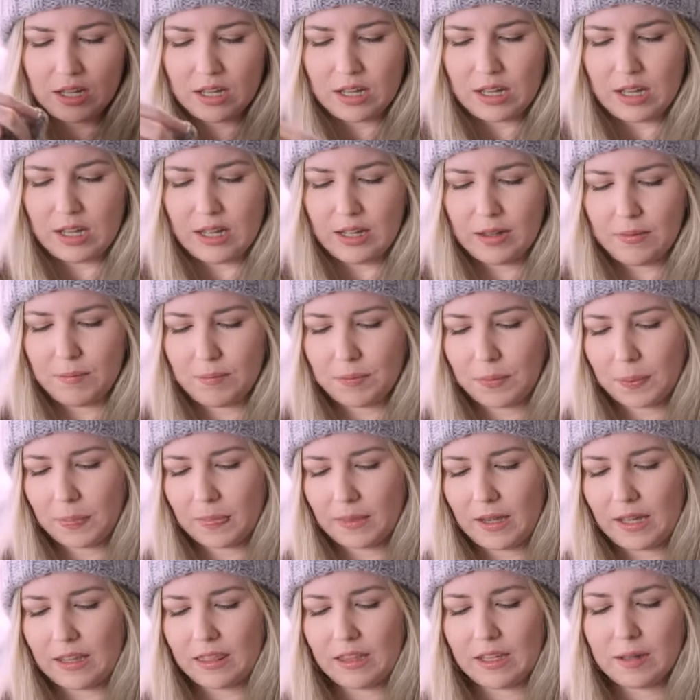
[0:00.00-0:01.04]
Um,
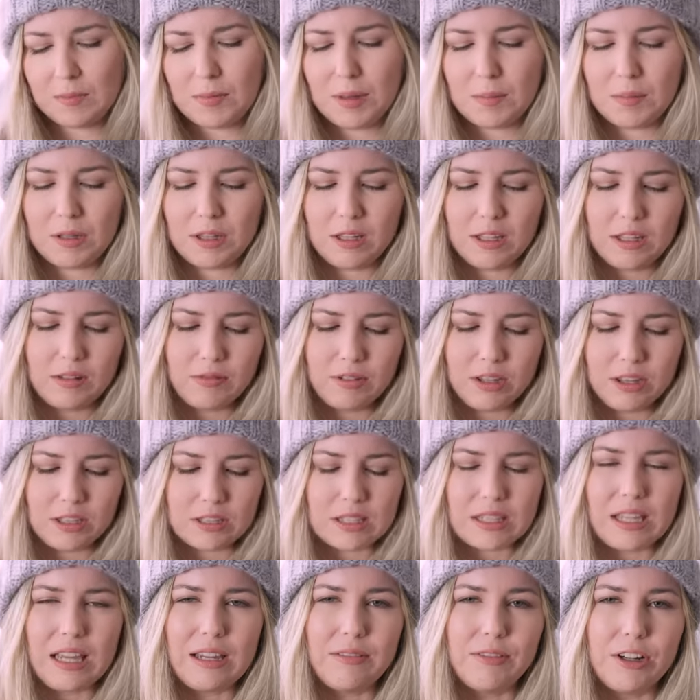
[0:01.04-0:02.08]
I think maybe even the
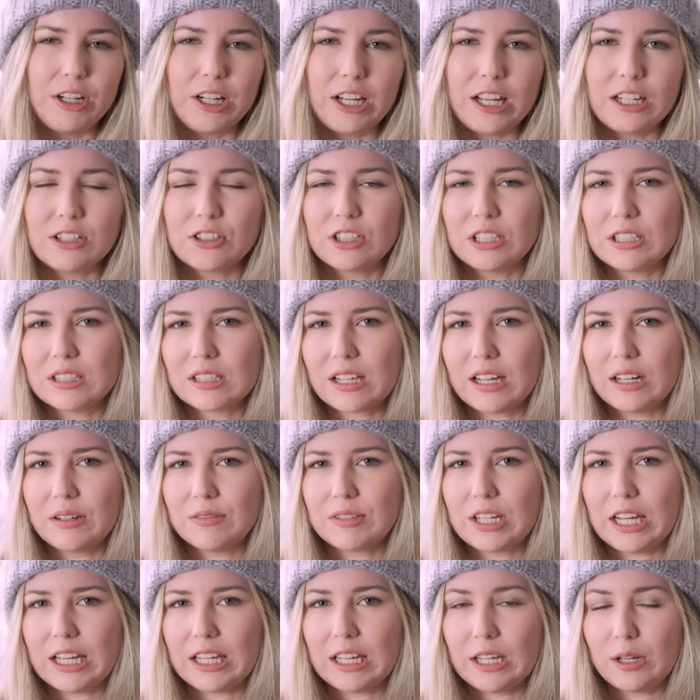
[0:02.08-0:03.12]
slight variegation is kind of
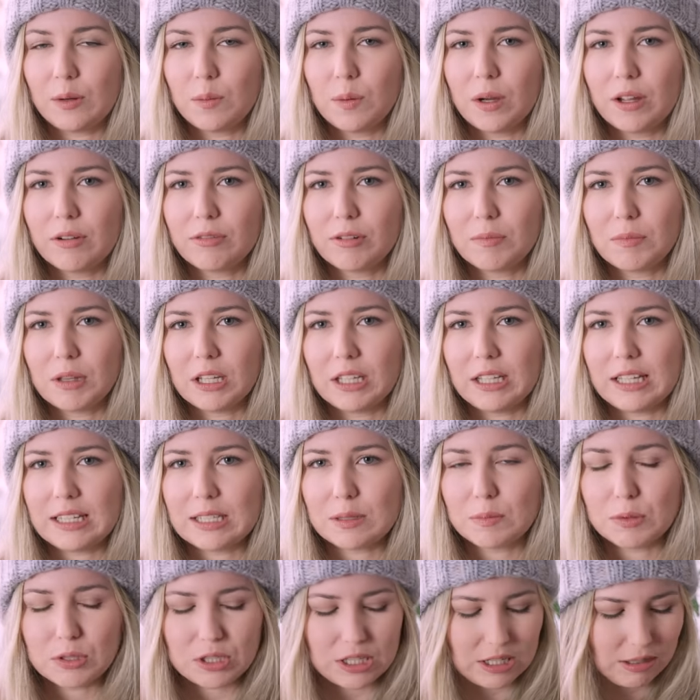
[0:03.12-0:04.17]
taking away from the
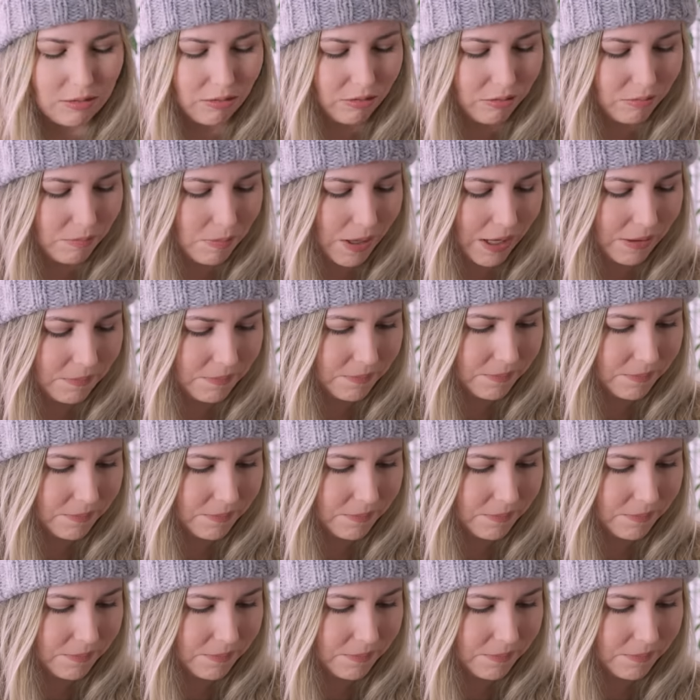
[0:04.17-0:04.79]
lace motif, but